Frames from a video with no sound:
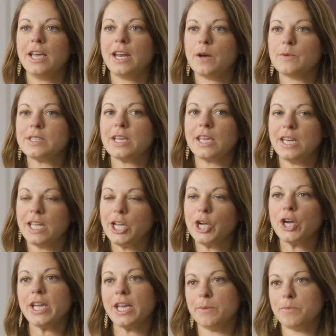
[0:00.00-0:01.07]
And I was like, and
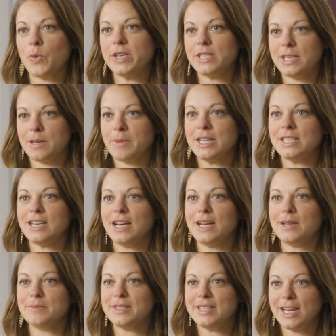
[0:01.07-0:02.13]
here I am wasting my
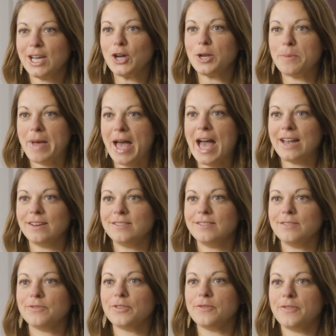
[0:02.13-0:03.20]
time sitting on a mat
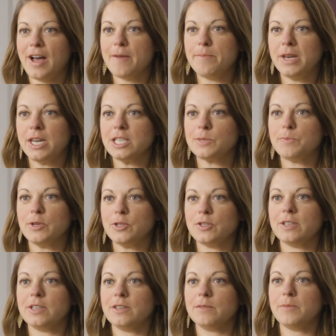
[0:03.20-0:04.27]
for 5 minutes,
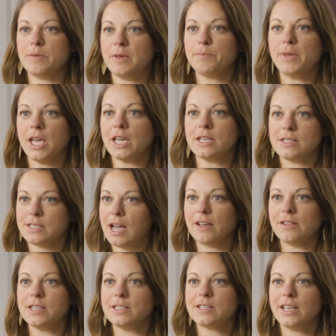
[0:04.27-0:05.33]
basically being in
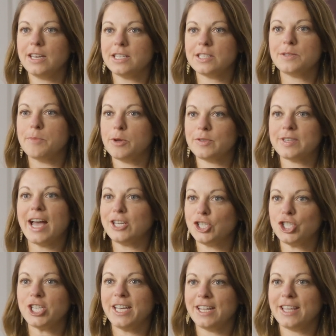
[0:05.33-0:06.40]
silence, and it's the most
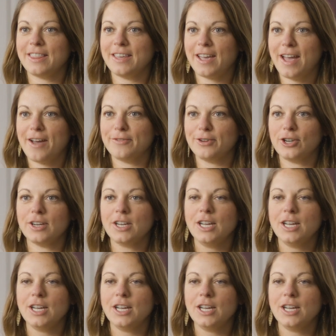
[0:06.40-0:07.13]
agitating thing ever.